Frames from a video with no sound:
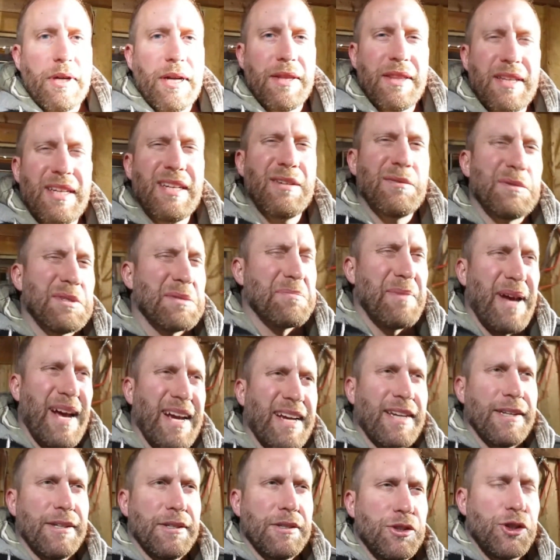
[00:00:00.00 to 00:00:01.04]
I think it was back
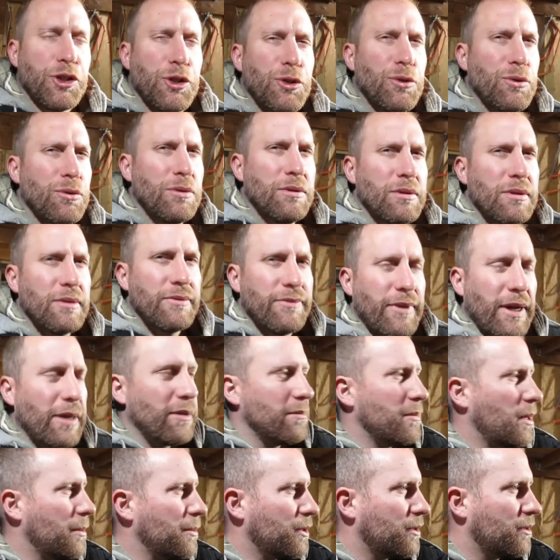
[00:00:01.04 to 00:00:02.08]
in June, if I
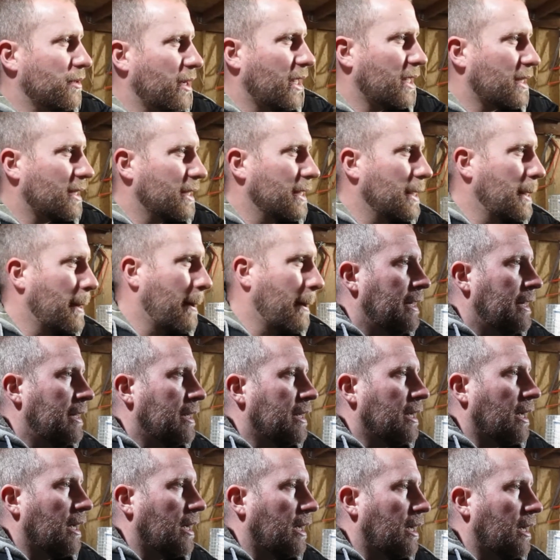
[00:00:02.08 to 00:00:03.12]
remember correctly.
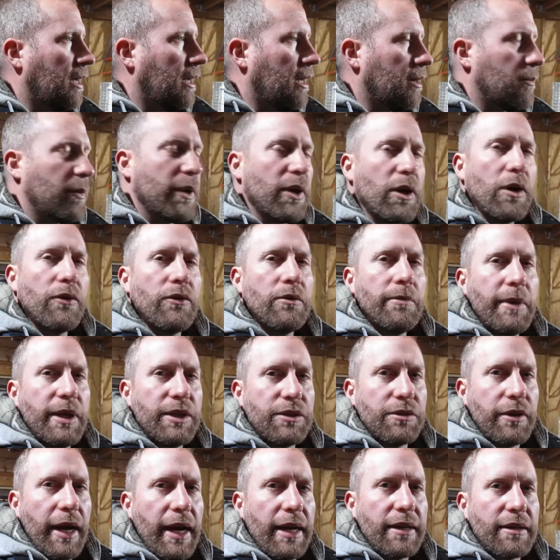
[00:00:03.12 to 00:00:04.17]
I went over my
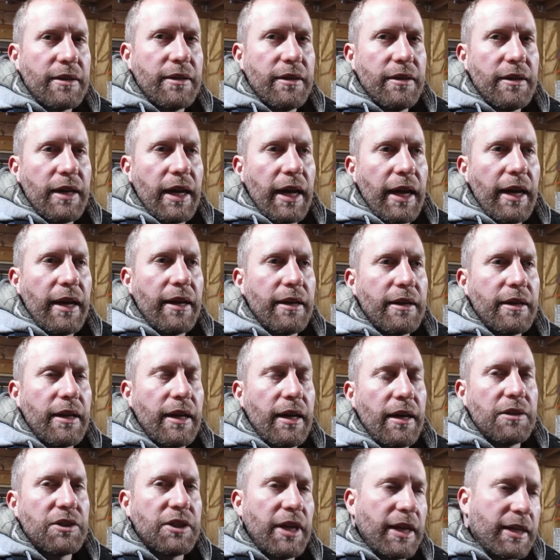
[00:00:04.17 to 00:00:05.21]
tractor
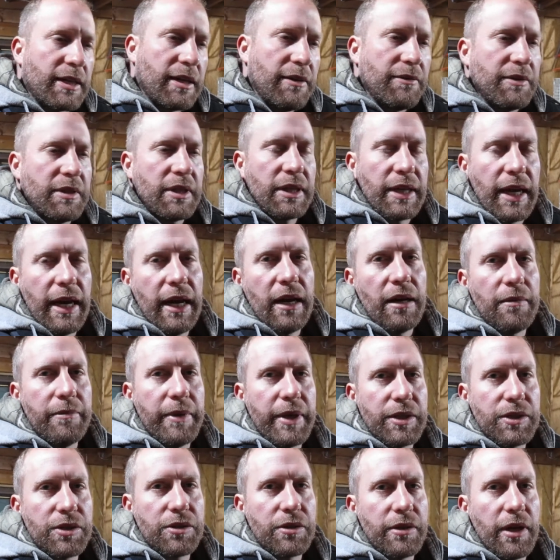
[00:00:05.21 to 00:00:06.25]
and checked everything out,
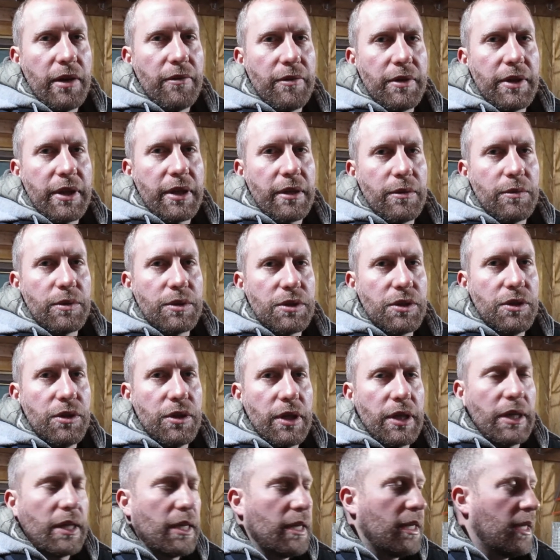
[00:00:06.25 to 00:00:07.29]
made sure everything was
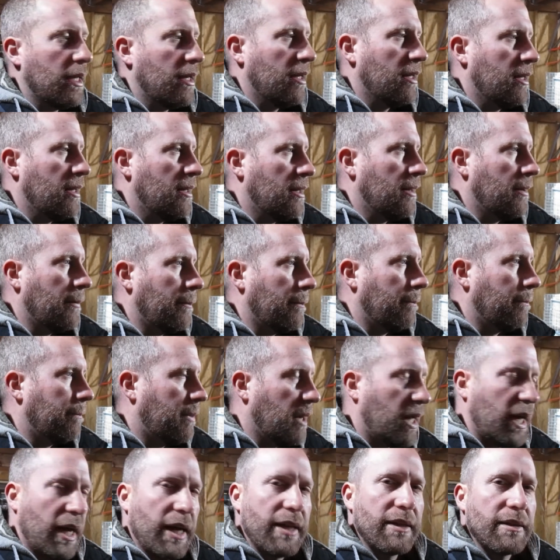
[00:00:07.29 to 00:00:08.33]
good.
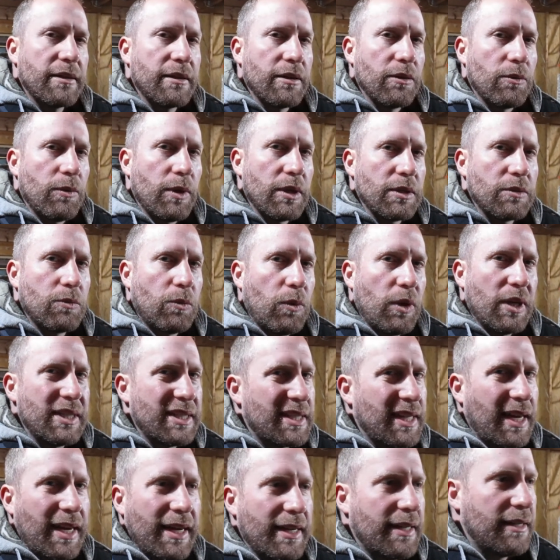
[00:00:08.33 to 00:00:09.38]
But there was one
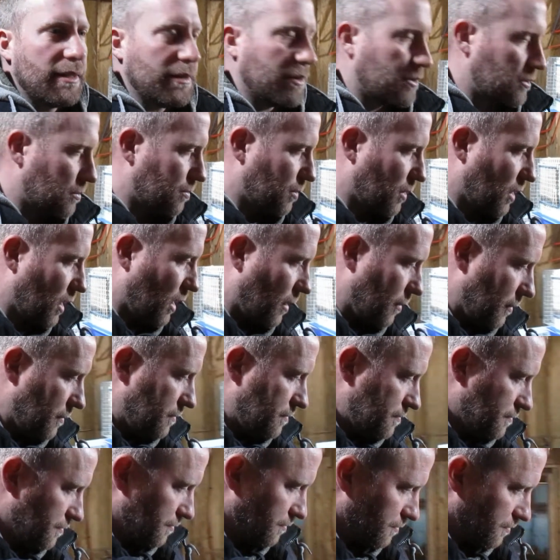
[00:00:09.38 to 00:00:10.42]
tiny little problem.
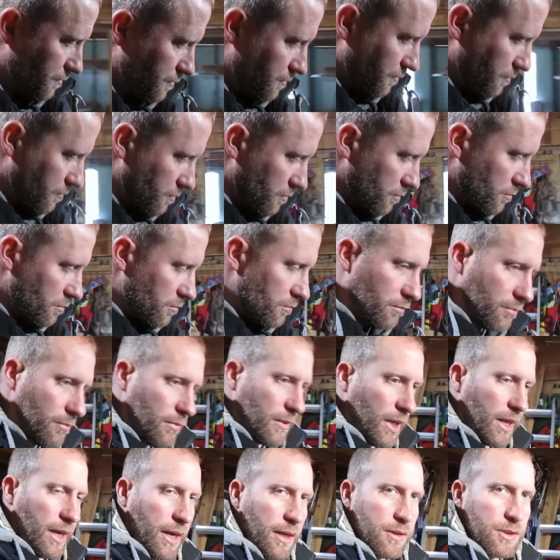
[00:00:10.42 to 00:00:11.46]

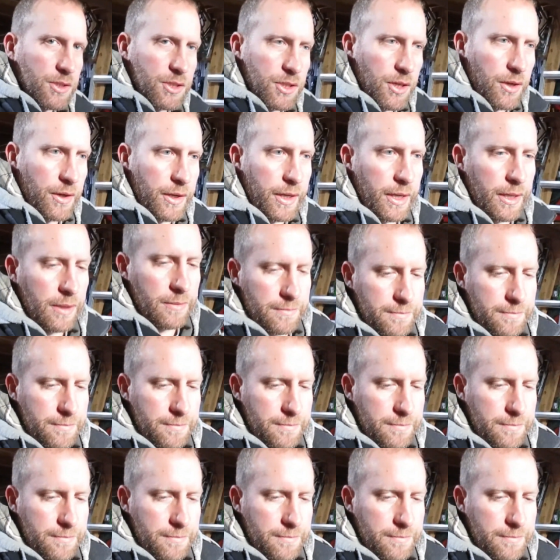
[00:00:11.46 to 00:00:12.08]
I'll show you.